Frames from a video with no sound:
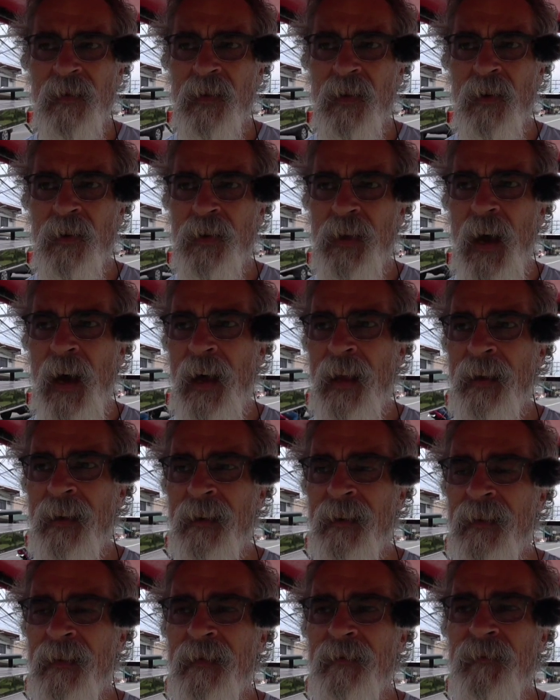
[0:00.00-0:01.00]
you're
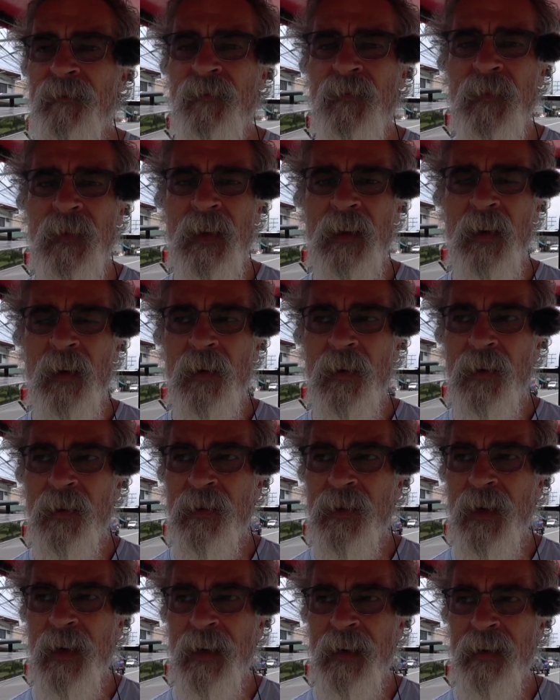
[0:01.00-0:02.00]
done.
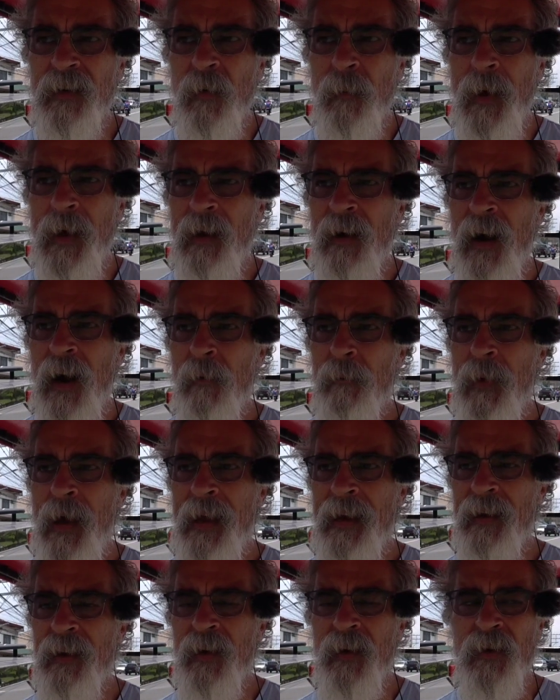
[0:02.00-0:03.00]
You're done. No matter how
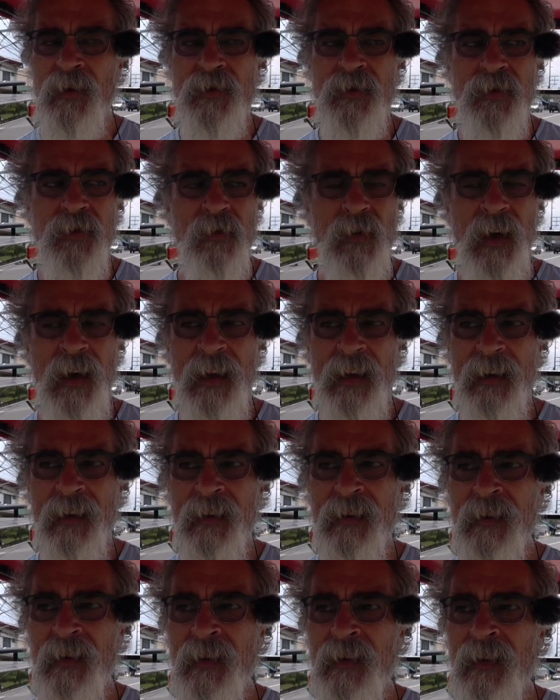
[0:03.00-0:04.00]
bad it hurts, you gotta
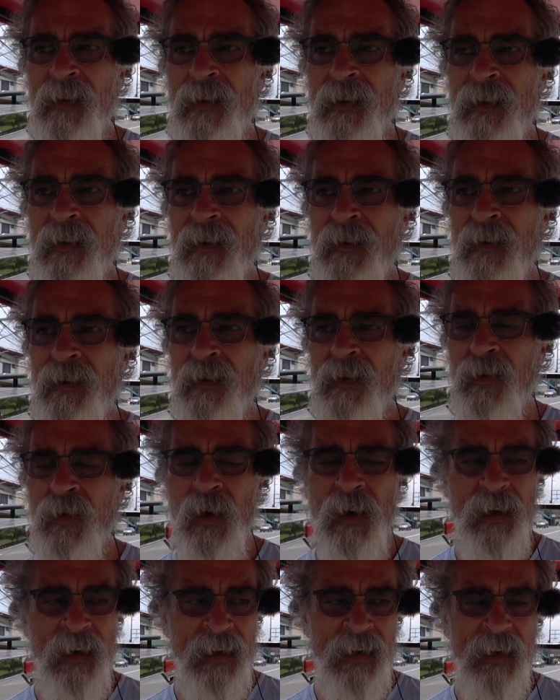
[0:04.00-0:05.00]

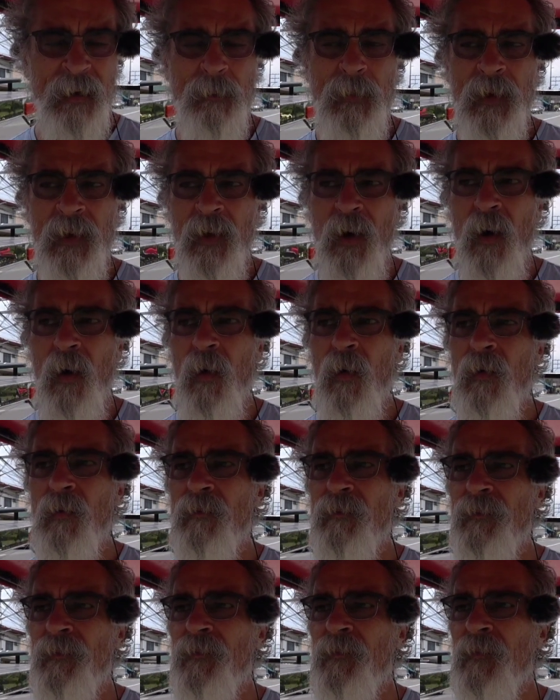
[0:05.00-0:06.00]
get up and go.
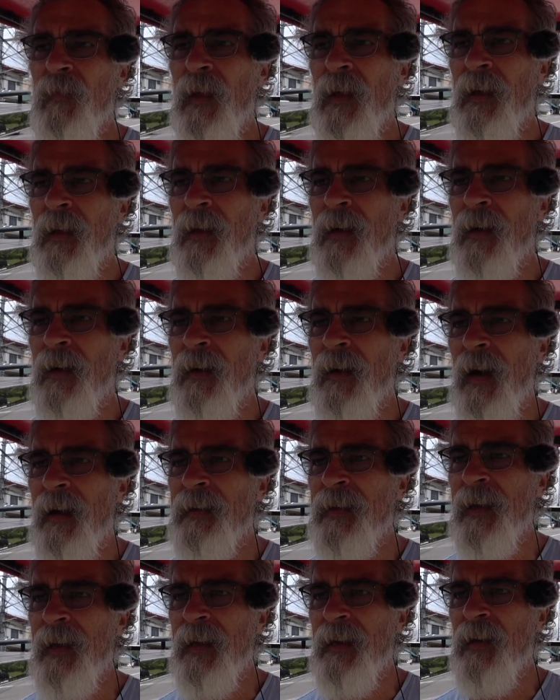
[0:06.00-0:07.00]
And I
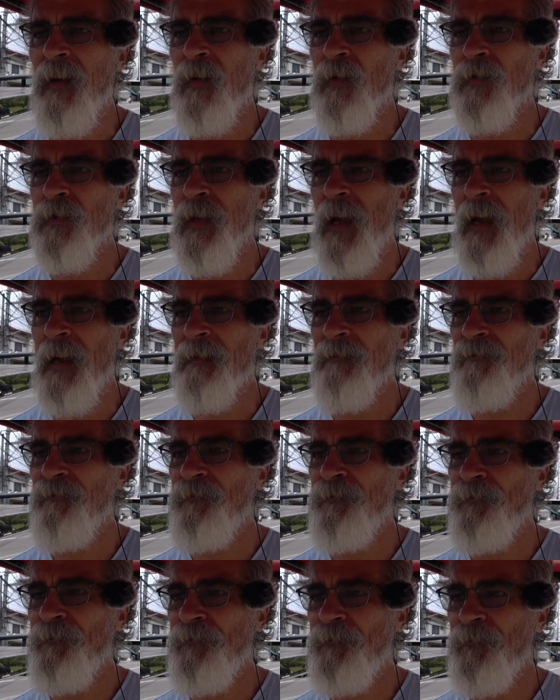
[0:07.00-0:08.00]
think he knows that.
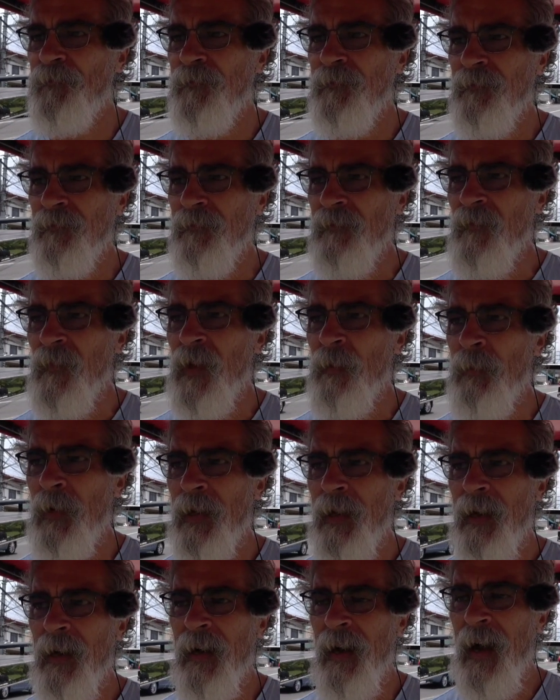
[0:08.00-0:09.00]

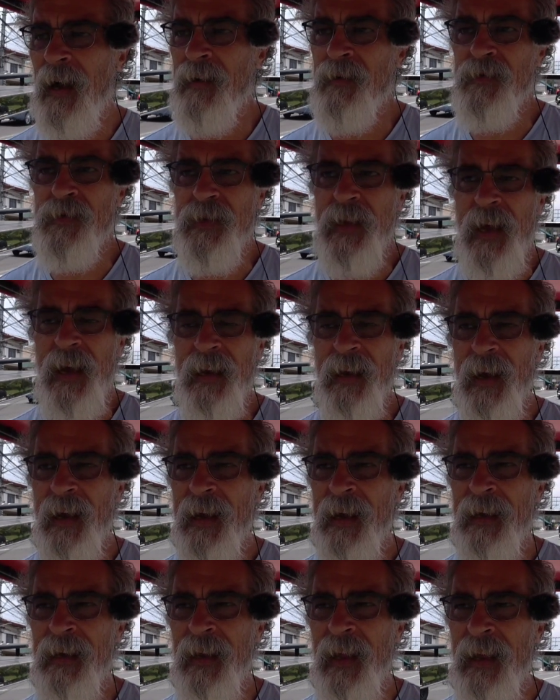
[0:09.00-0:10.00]
But I understand. I
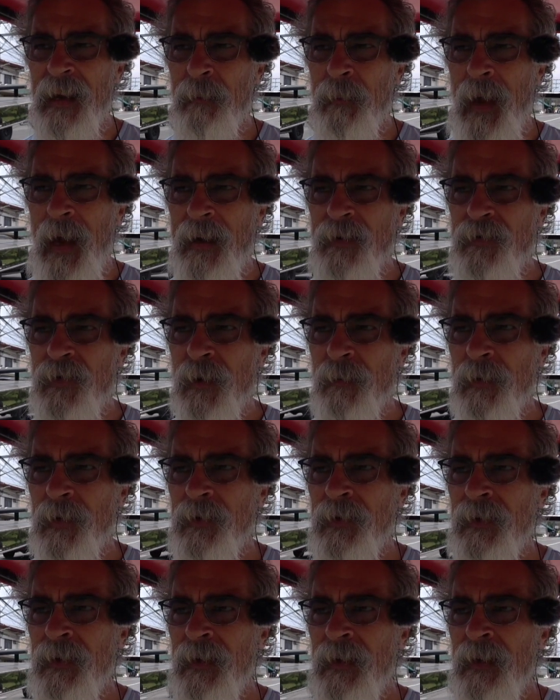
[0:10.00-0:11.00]
had a lot of back trouble,
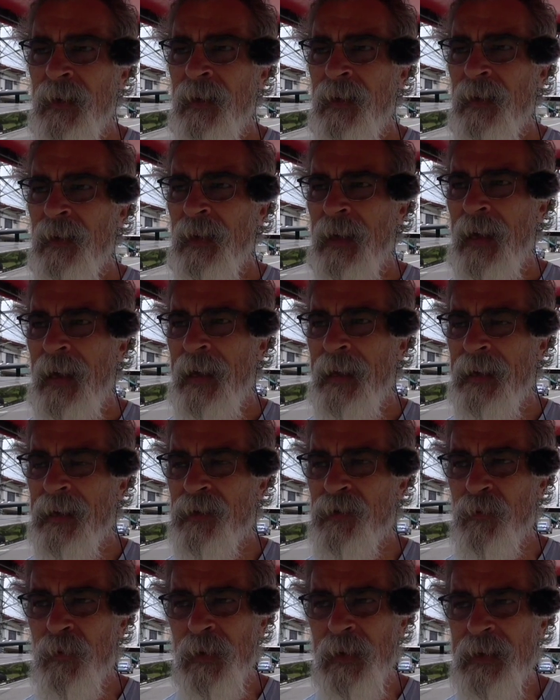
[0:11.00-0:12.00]
and
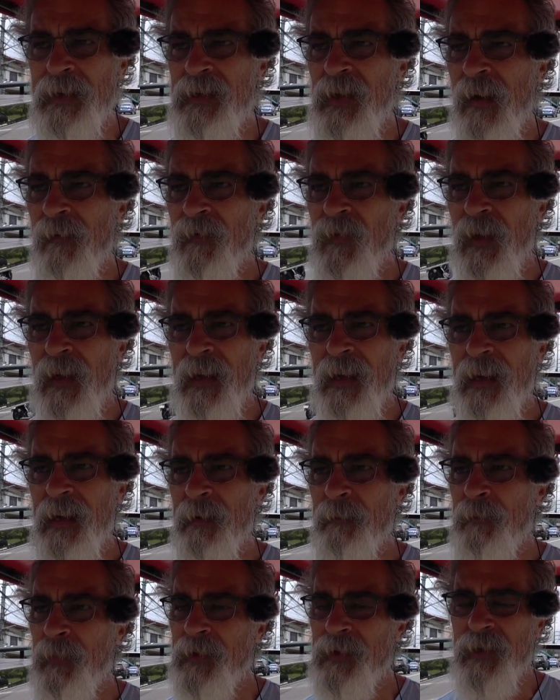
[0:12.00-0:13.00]
it's really tough to get
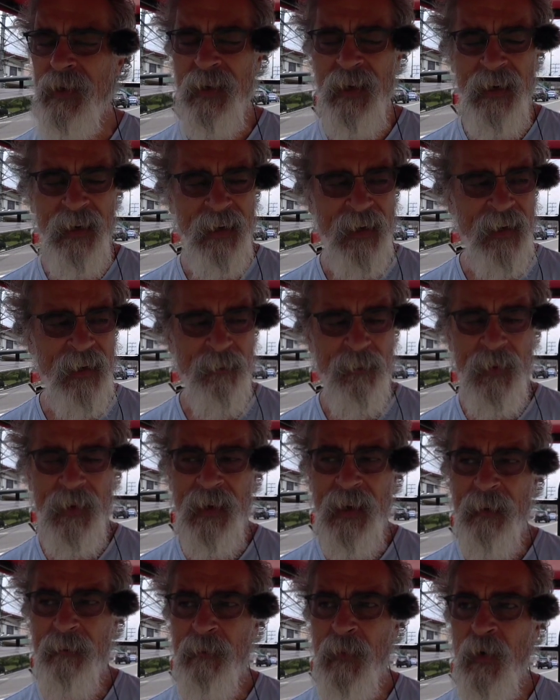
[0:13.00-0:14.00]
up. But you got to get up and
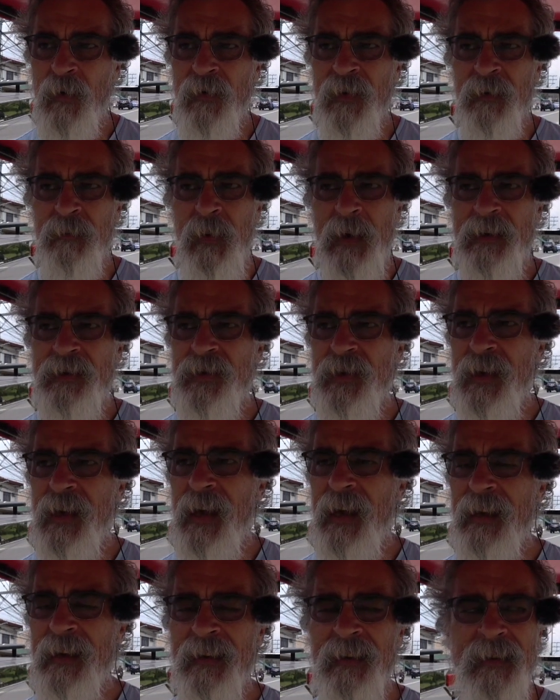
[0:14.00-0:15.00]
keep moving the best you
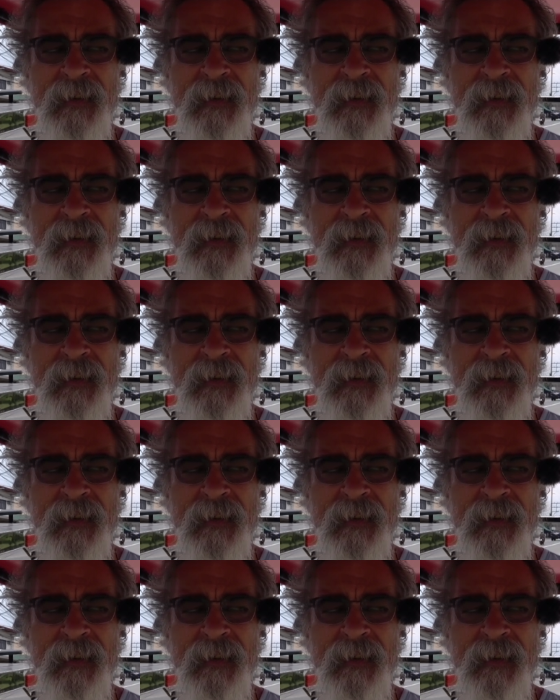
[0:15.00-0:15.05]
can.